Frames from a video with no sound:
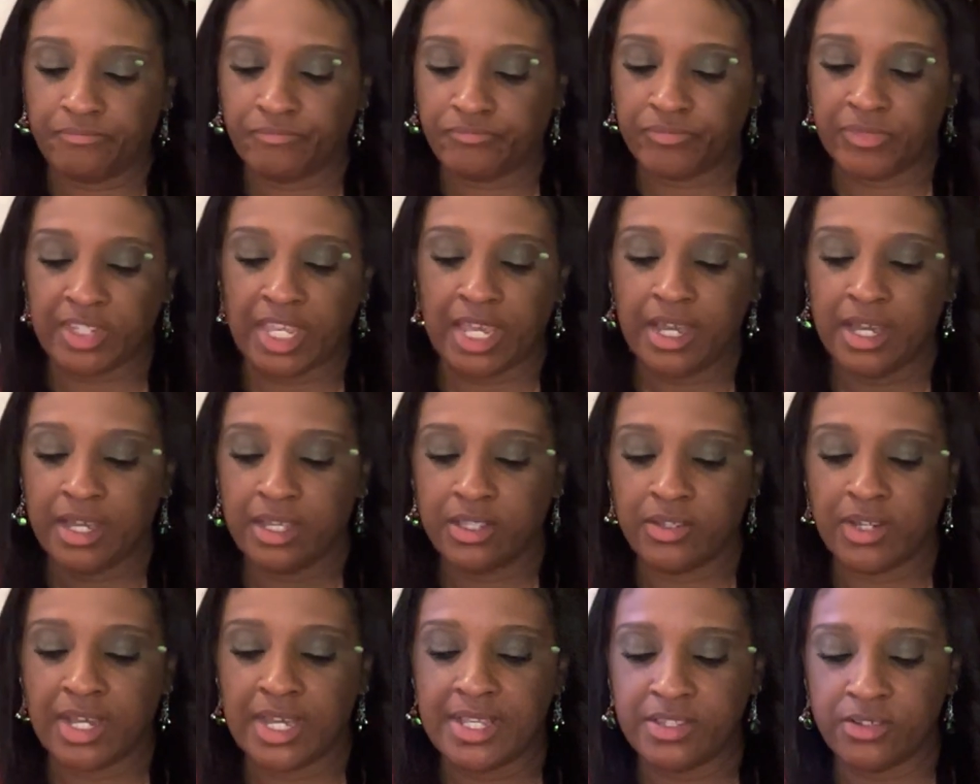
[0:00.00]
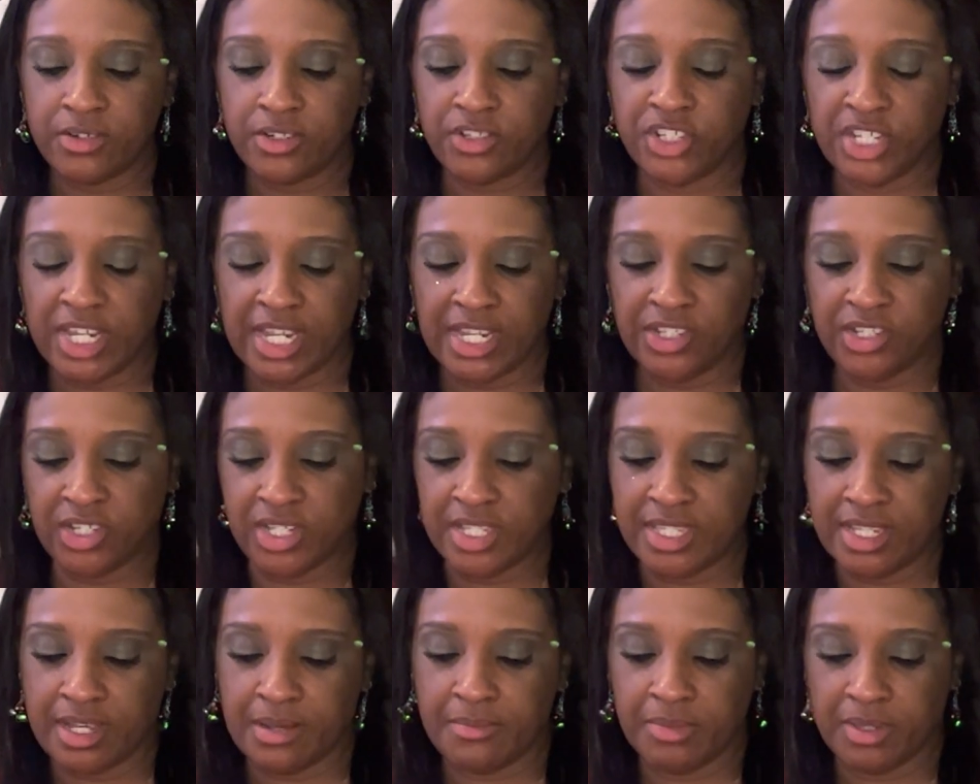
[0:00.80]
yeah, you guys are changing
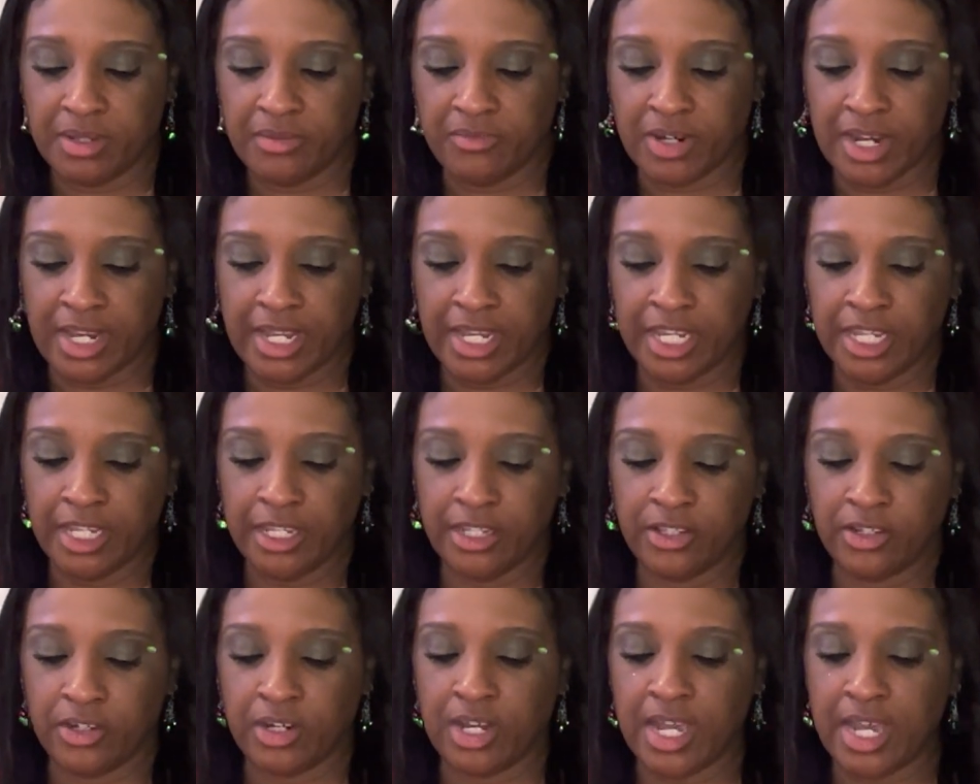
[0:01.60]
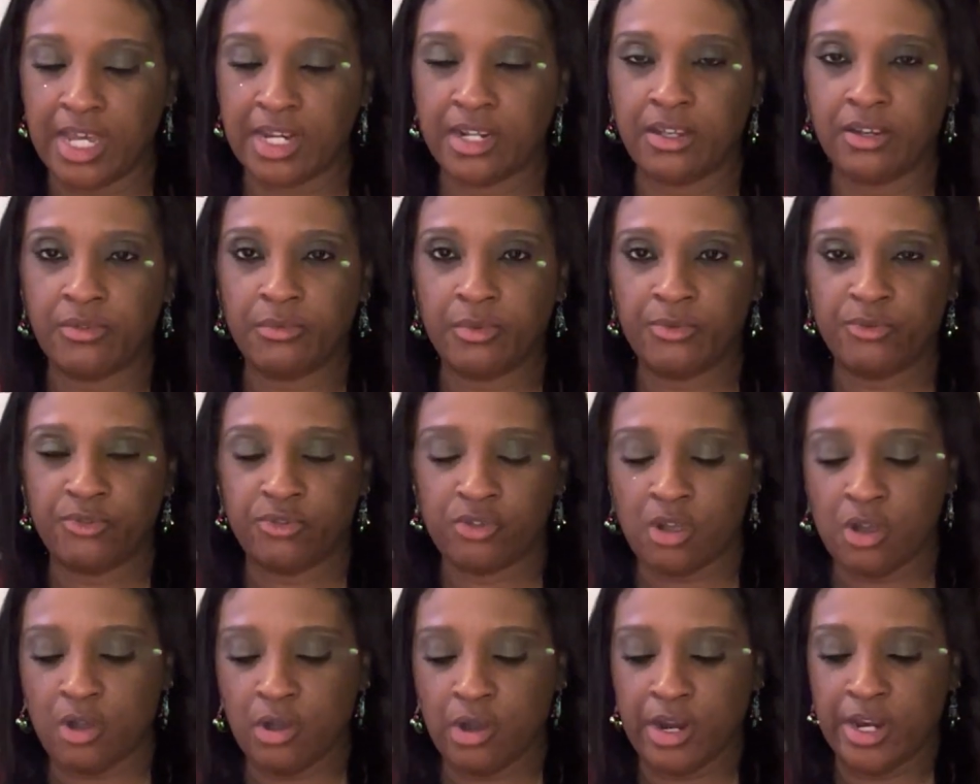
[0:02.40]
something, right? You're kind of
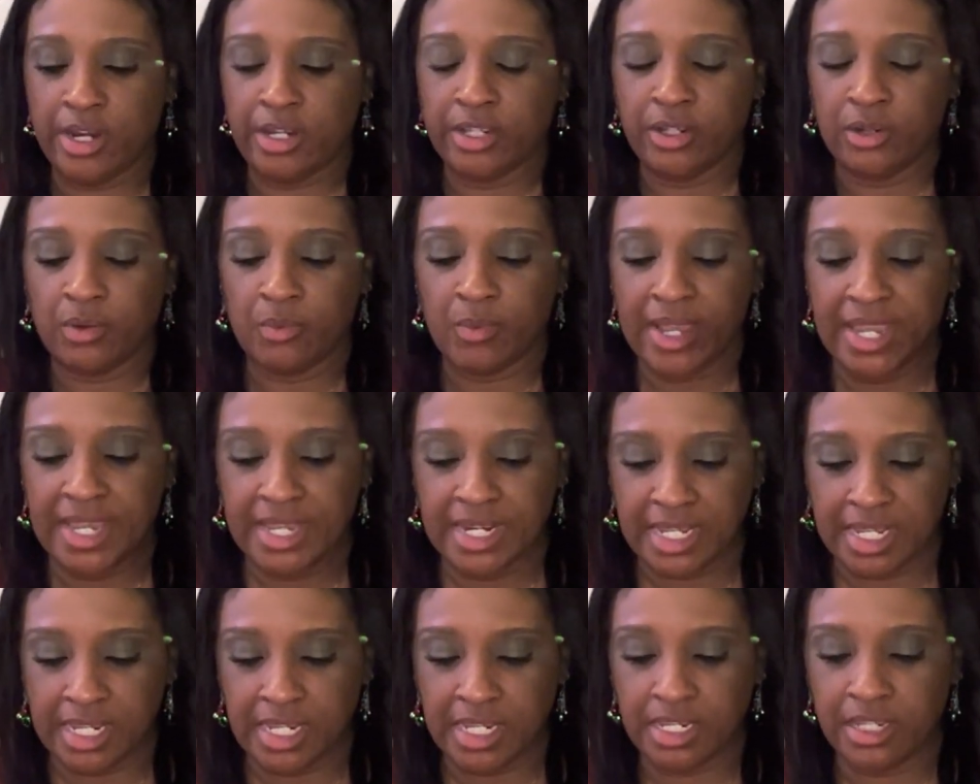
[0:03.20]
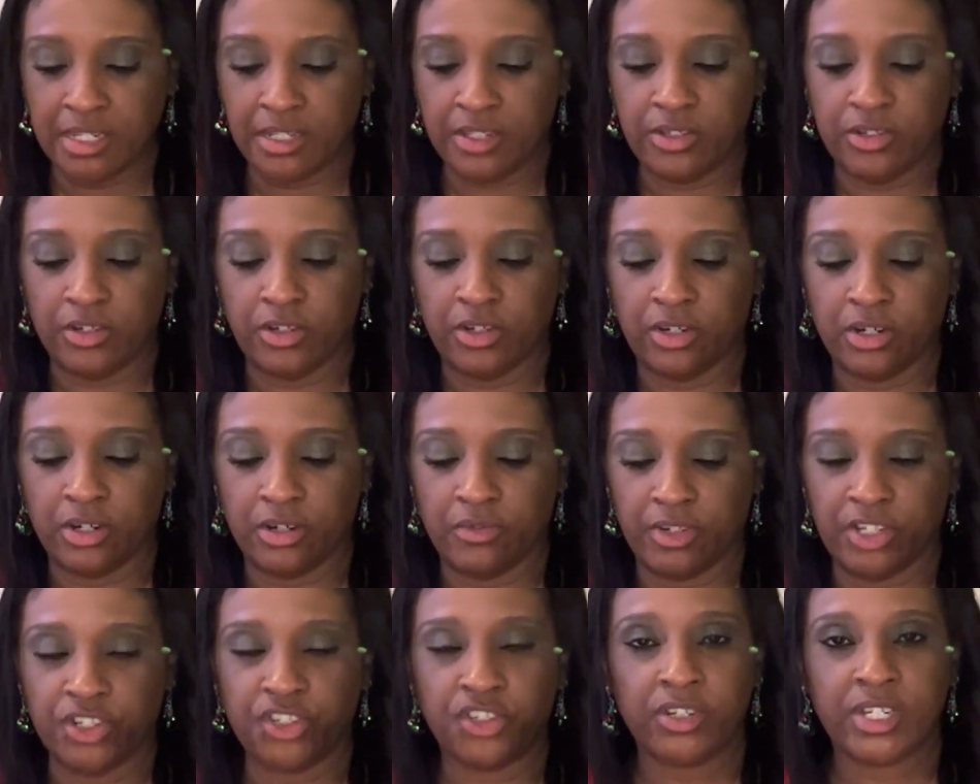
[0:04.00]
withdrawing, you're waiting, you're
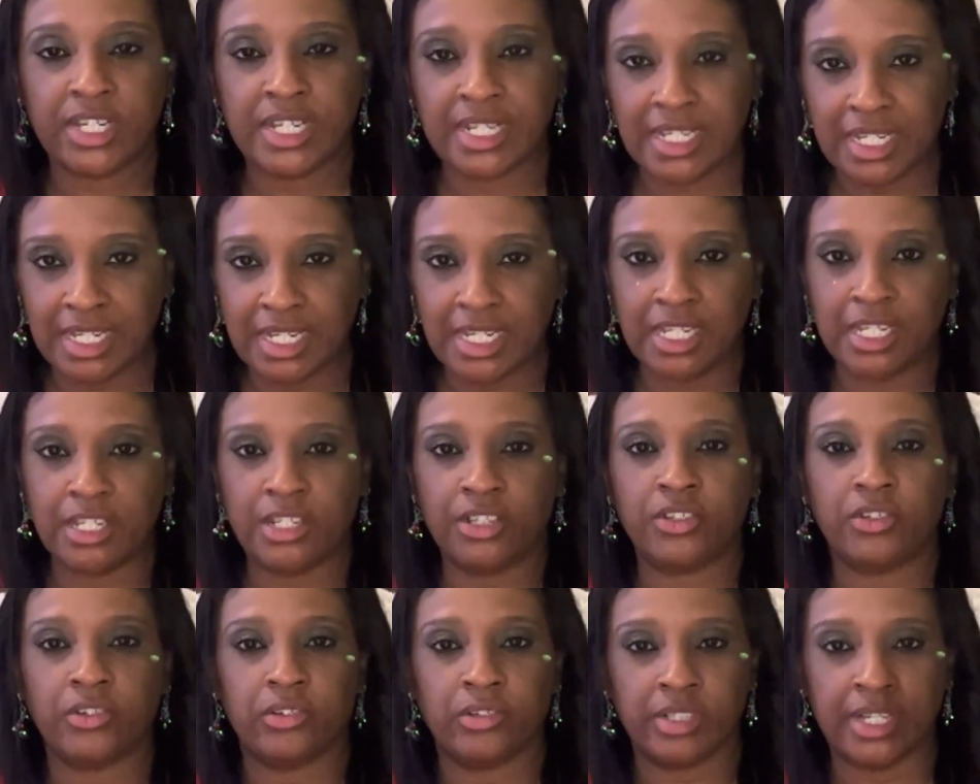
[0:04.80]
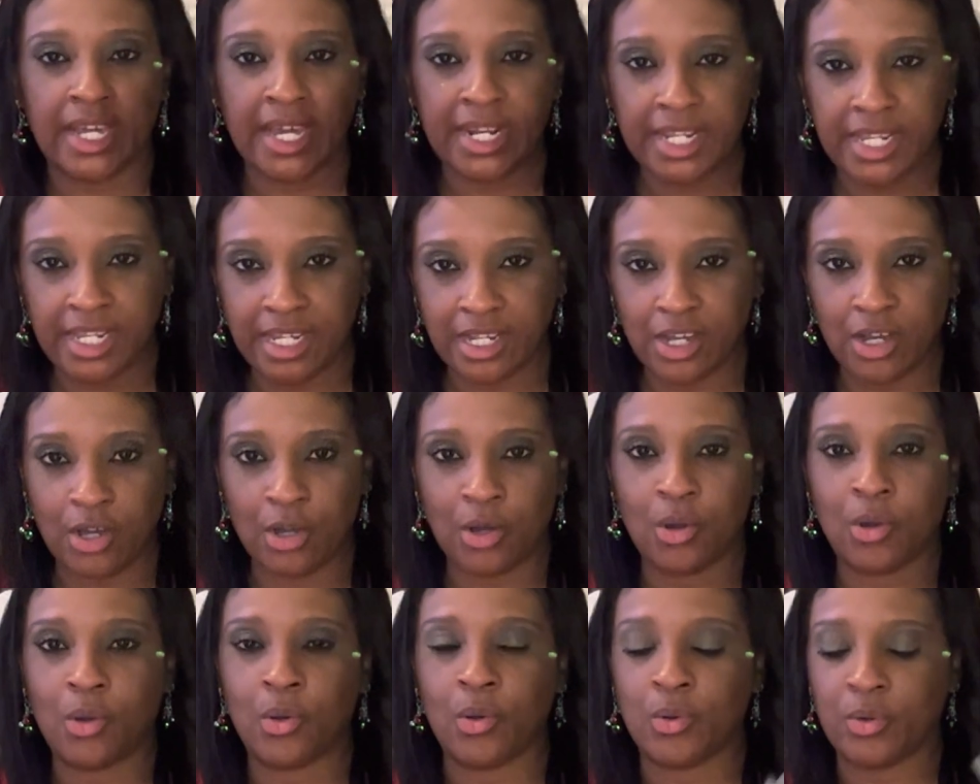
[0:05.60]
retreating, you're letting
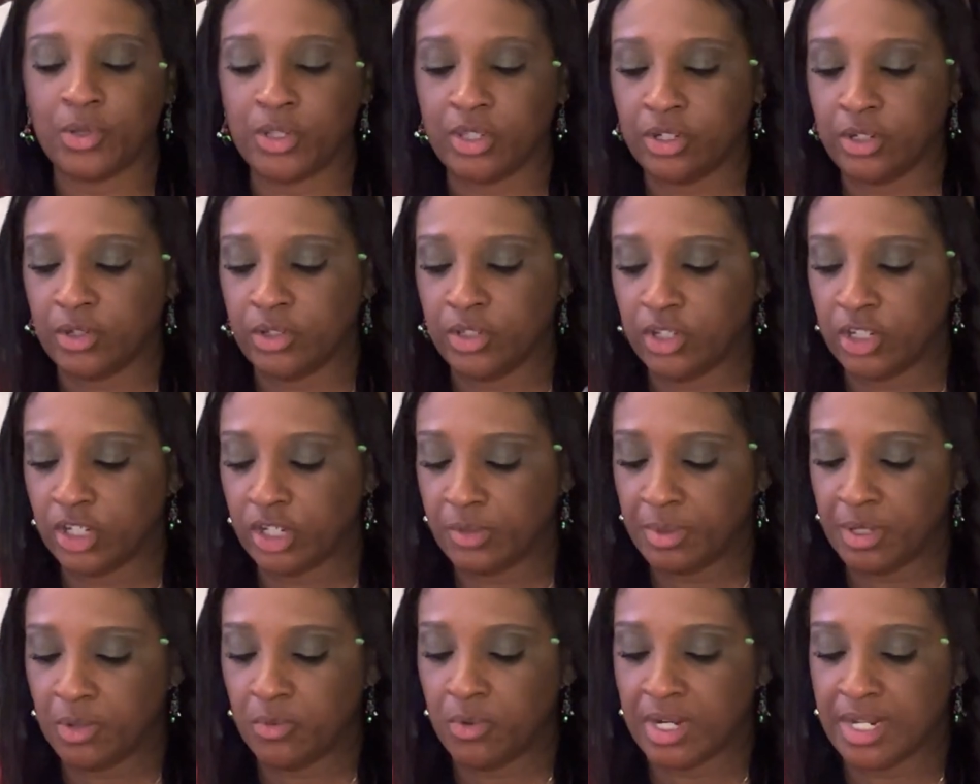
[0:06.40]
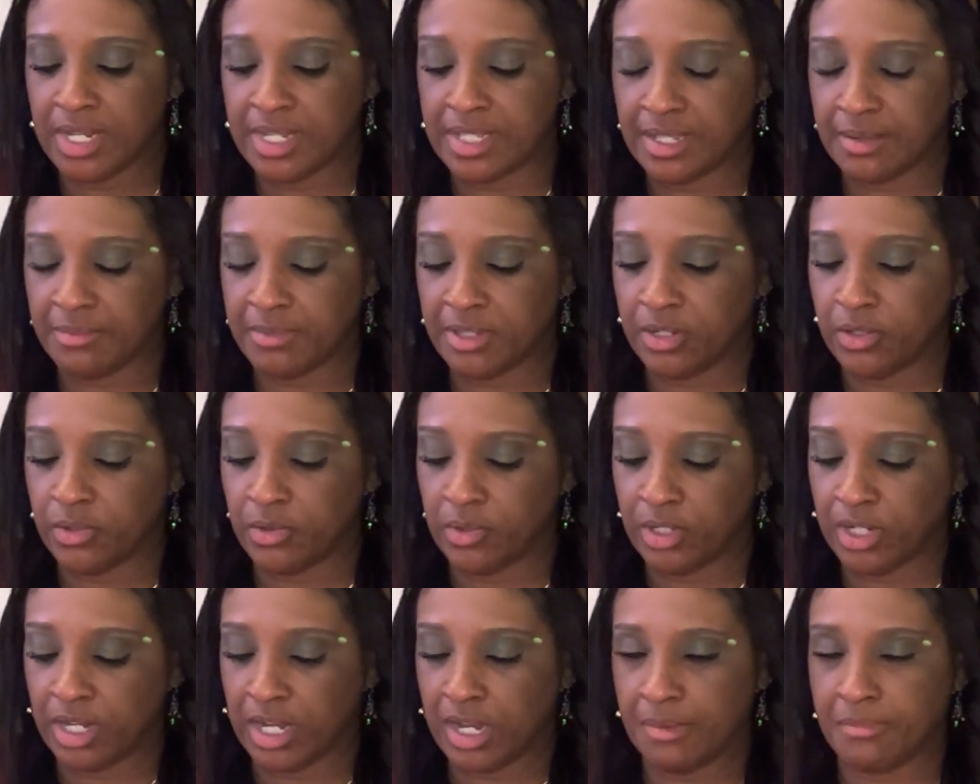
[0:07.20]
go. You could be wanting something new
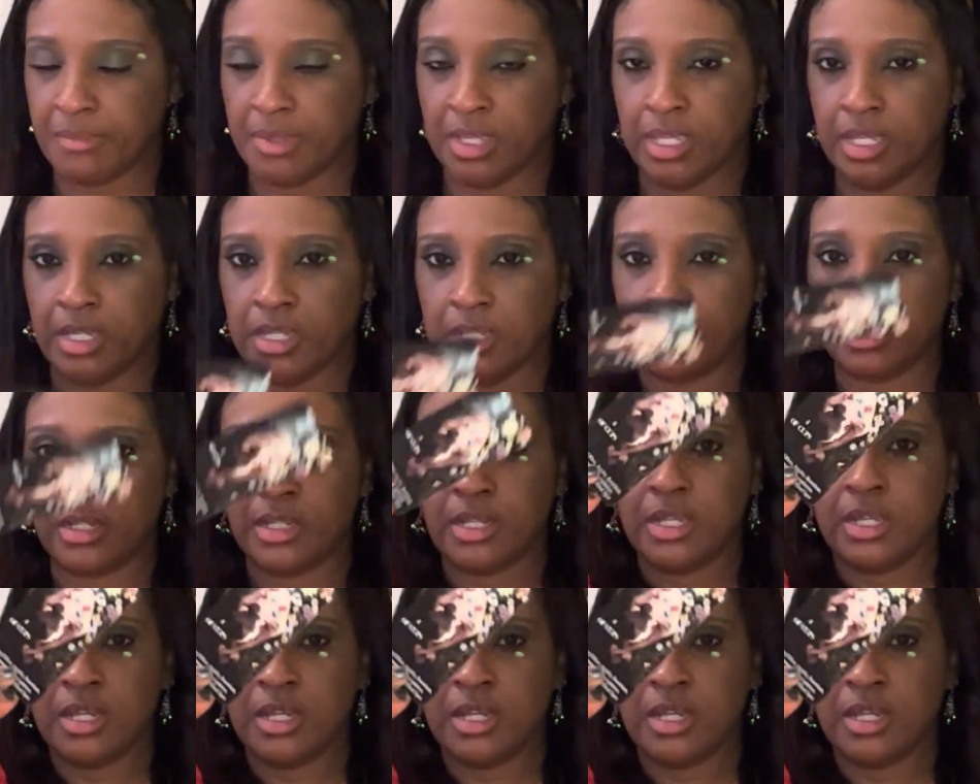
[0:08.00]
to come in.